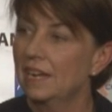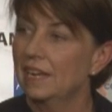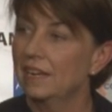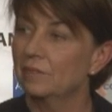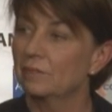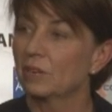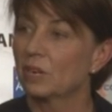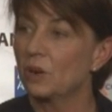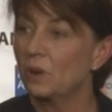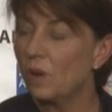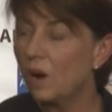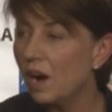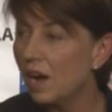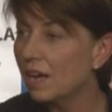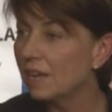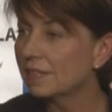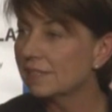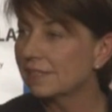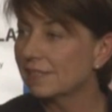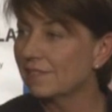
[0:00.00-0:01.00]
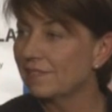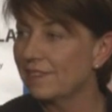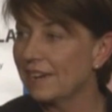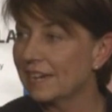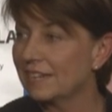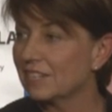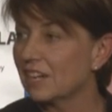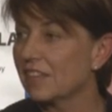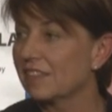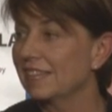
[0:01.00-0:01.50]
It requires, in
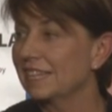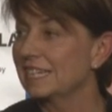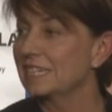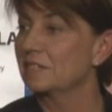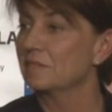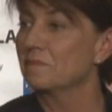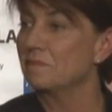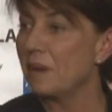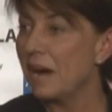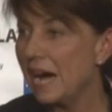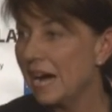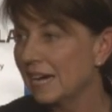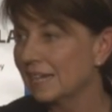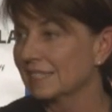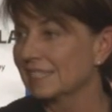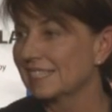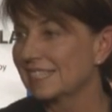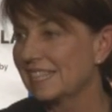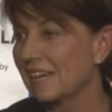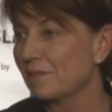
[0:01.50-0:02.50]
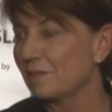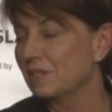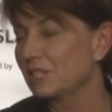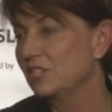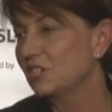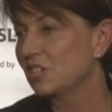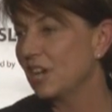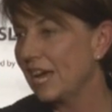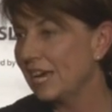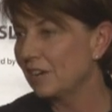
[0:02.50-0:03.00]
fact, I think demands that we
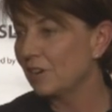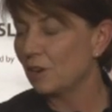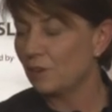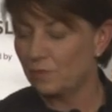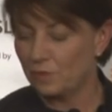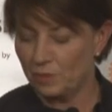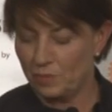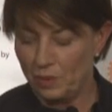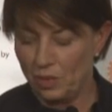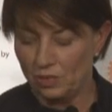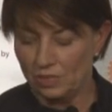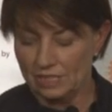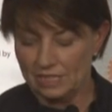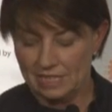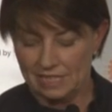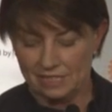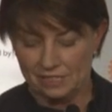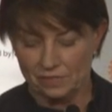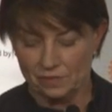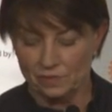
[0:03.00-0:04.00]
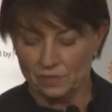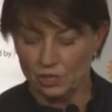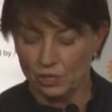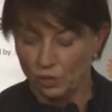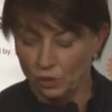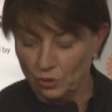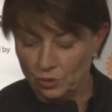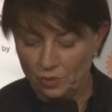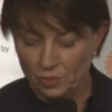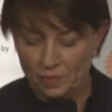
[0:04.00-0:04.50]
shake off the politics of
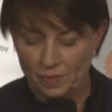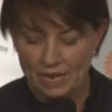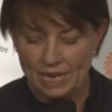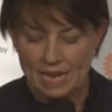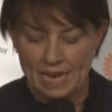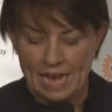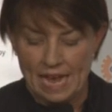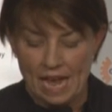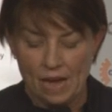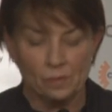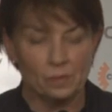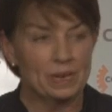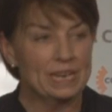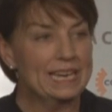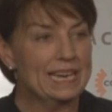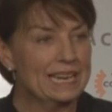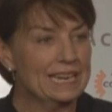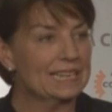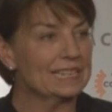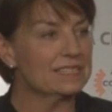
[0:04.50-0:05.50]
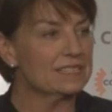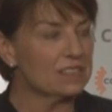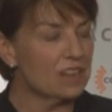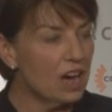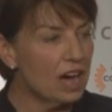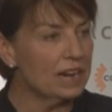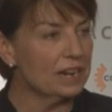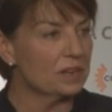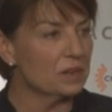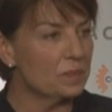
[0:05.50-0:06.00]
gloom and we get
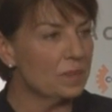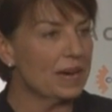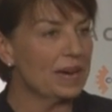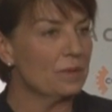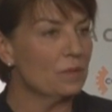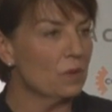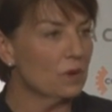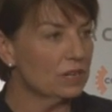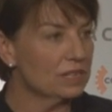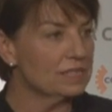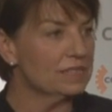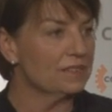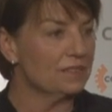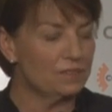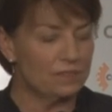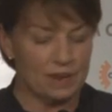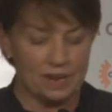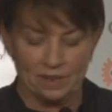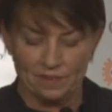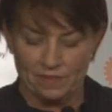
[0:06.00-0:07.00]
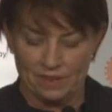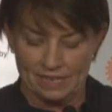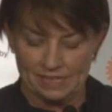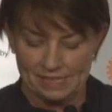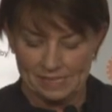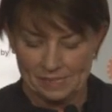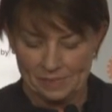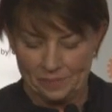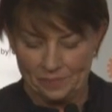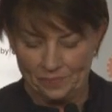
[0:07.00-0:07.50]
excited about what is in front of
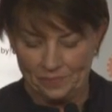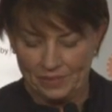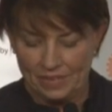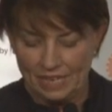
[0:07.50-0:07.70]
us.